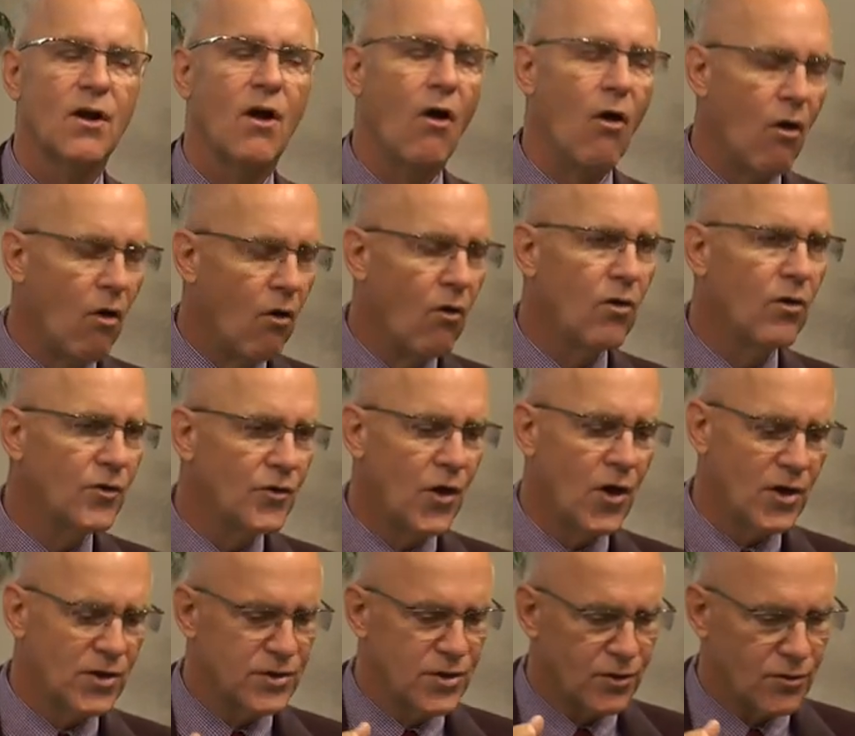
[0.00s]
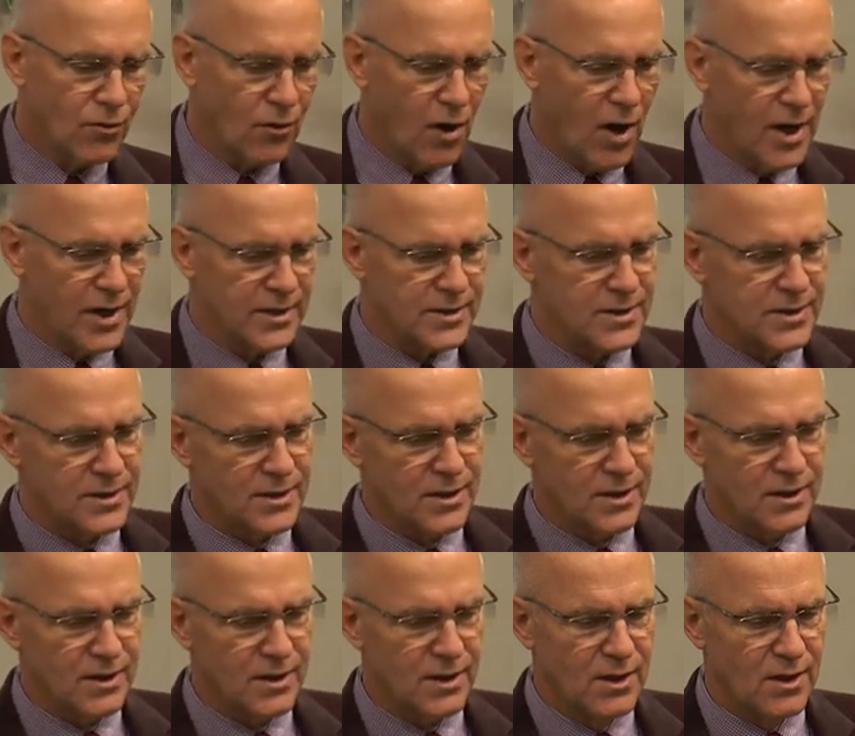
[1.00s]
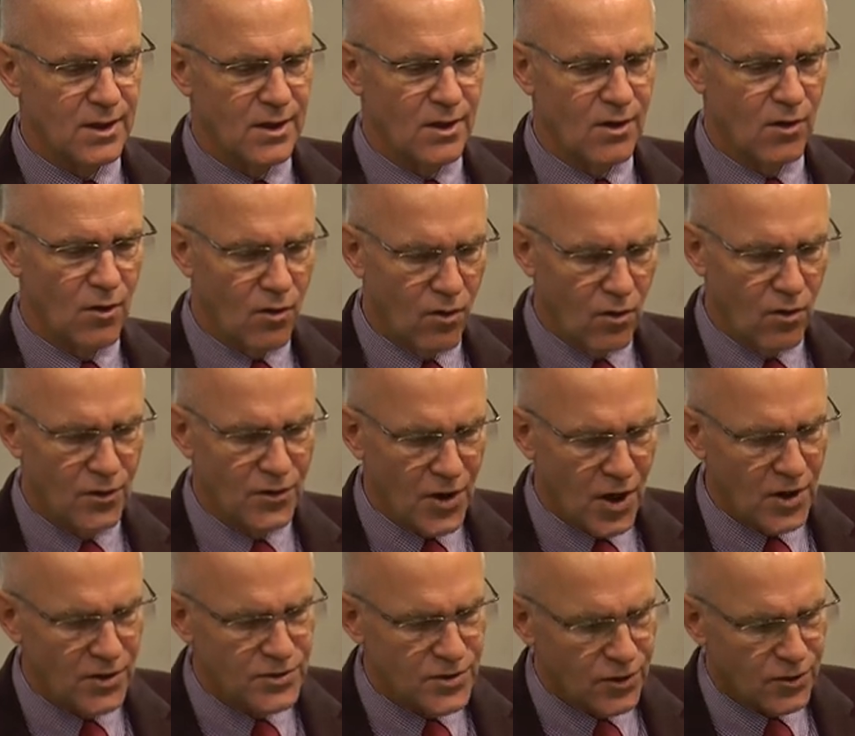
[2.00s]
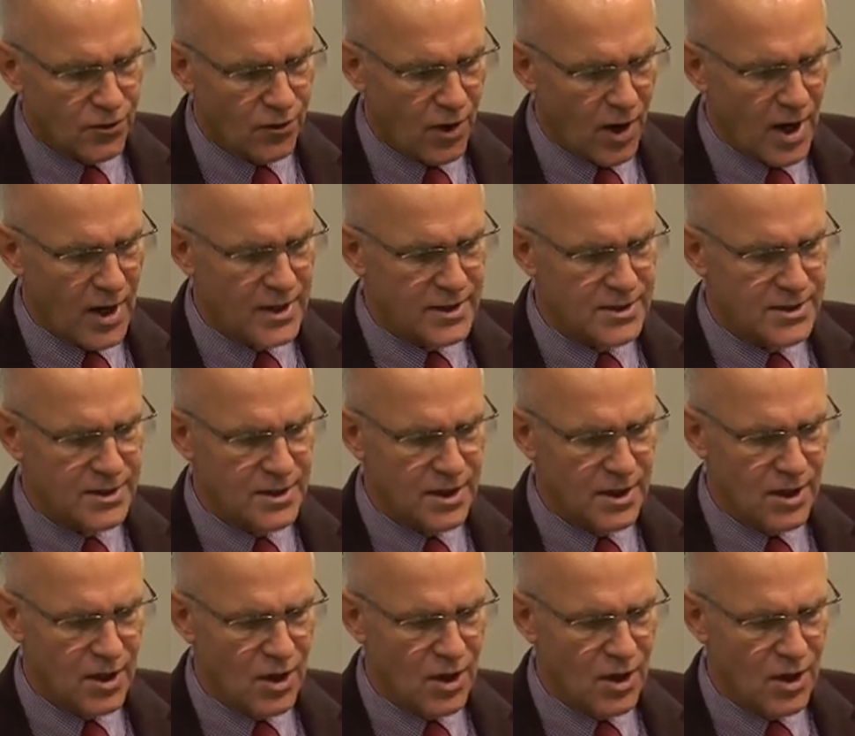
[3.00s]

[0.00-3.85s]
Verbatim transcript: Hold on to Christ. Hold on to Christ.